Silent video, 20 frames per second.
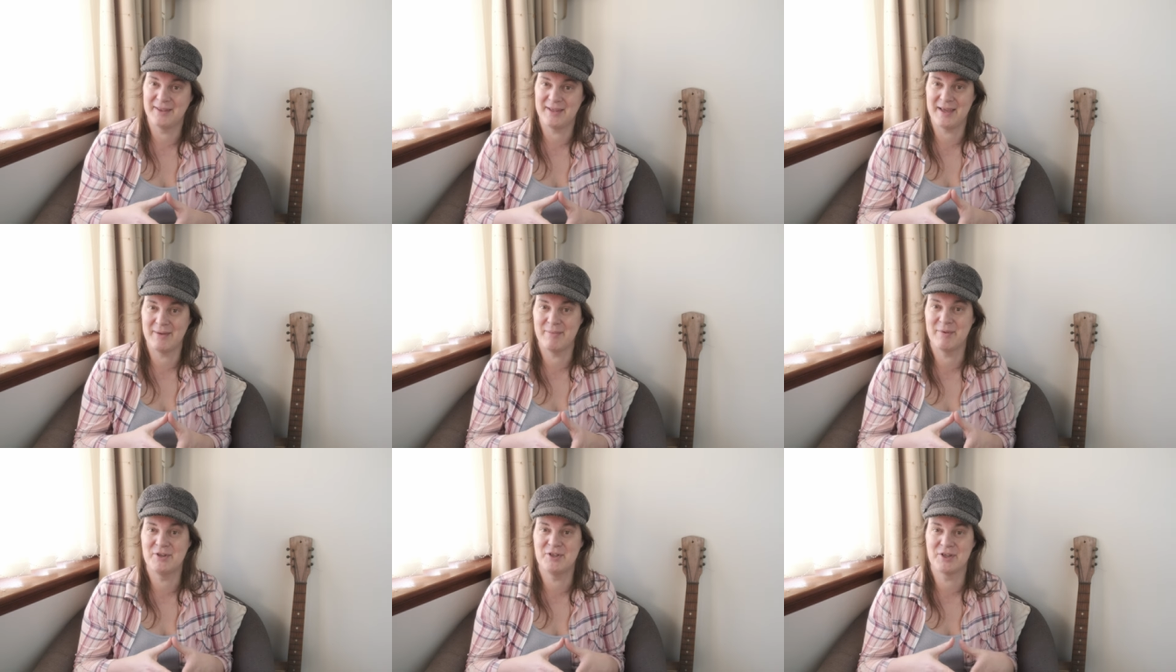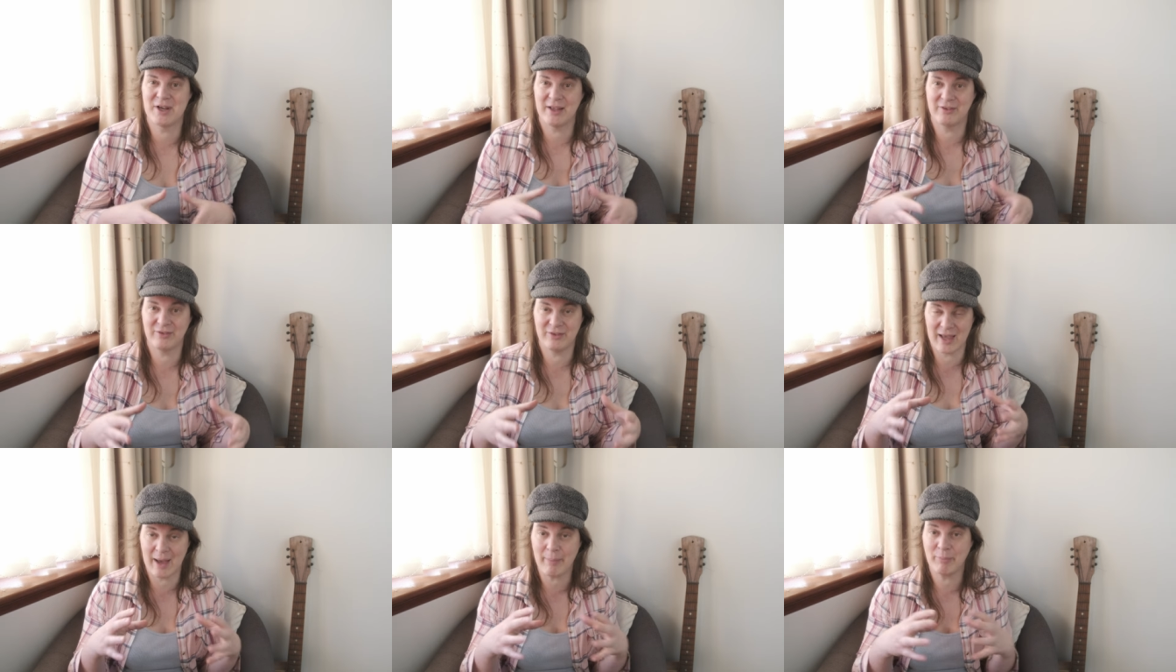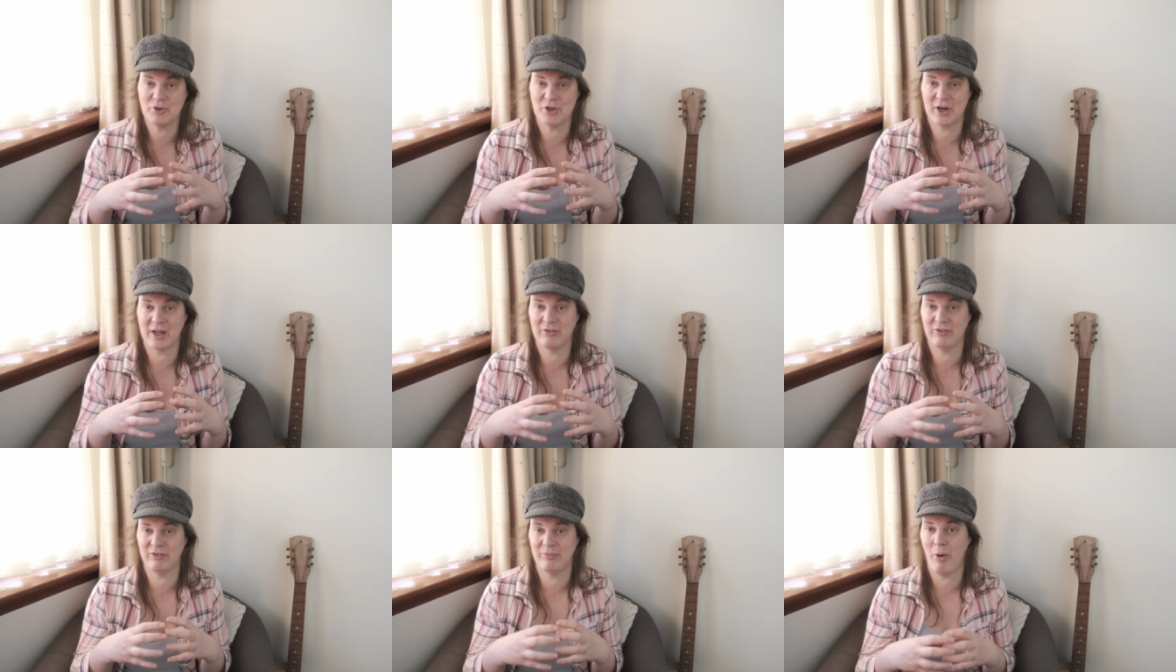the image get the aperture
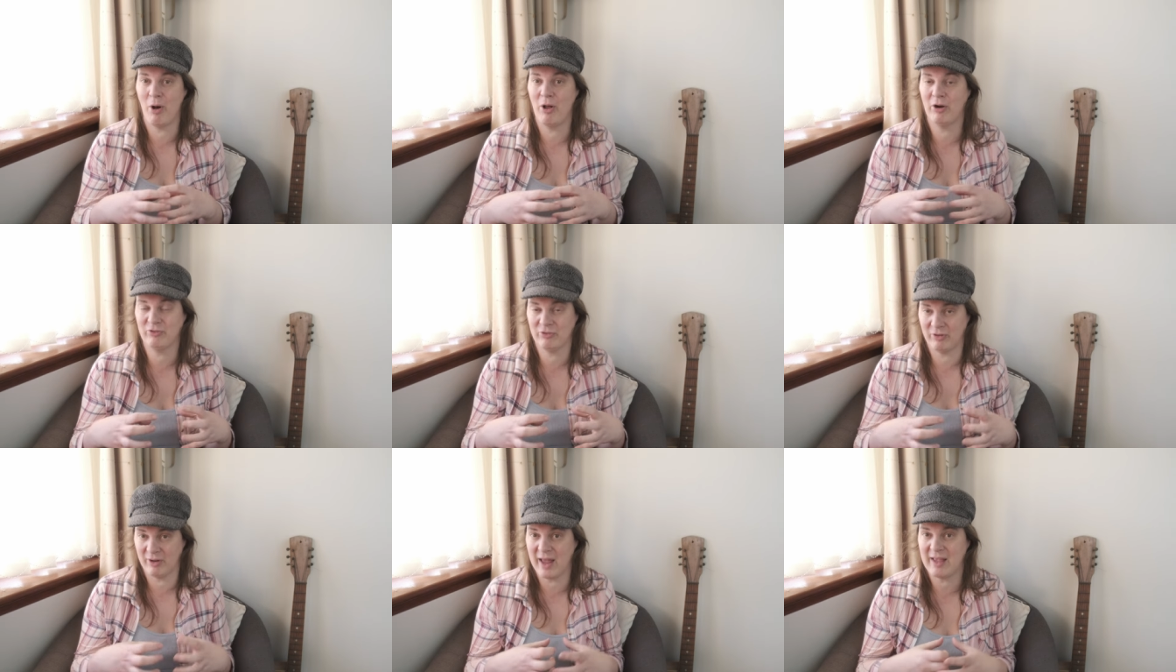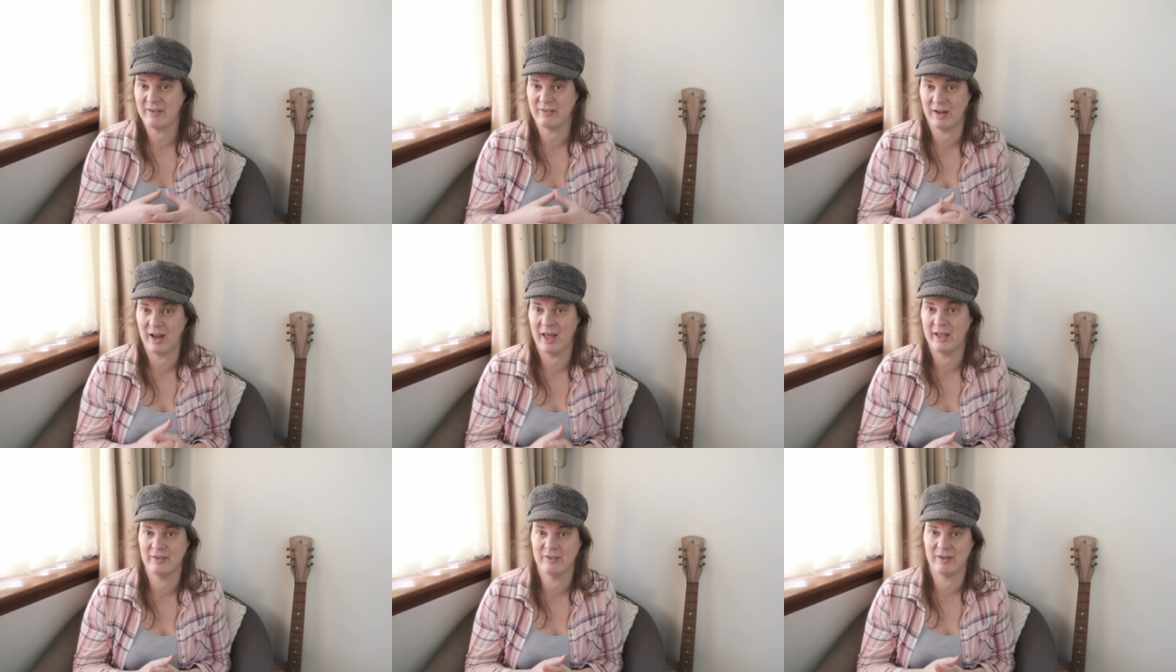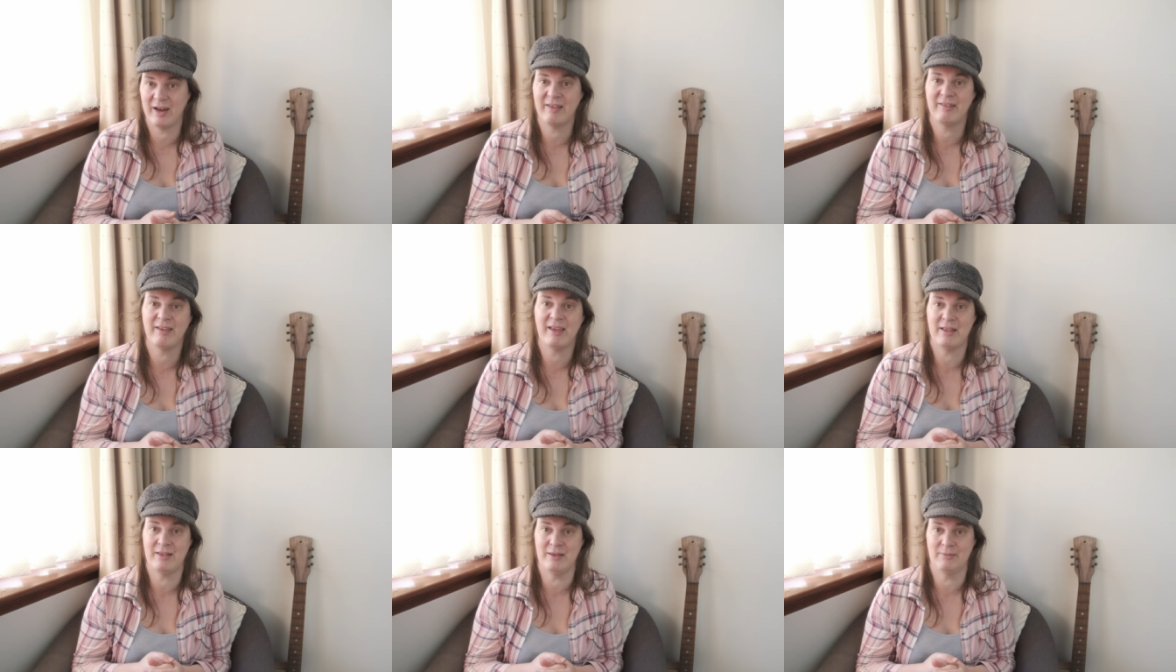gets smaller, so less light's
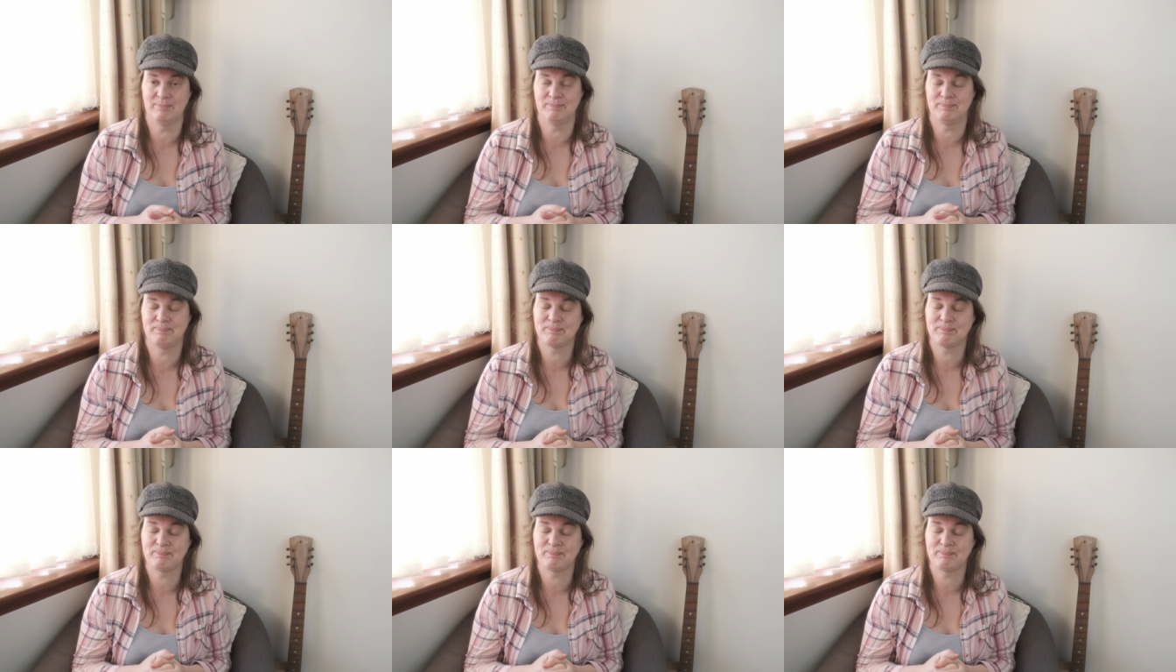let in.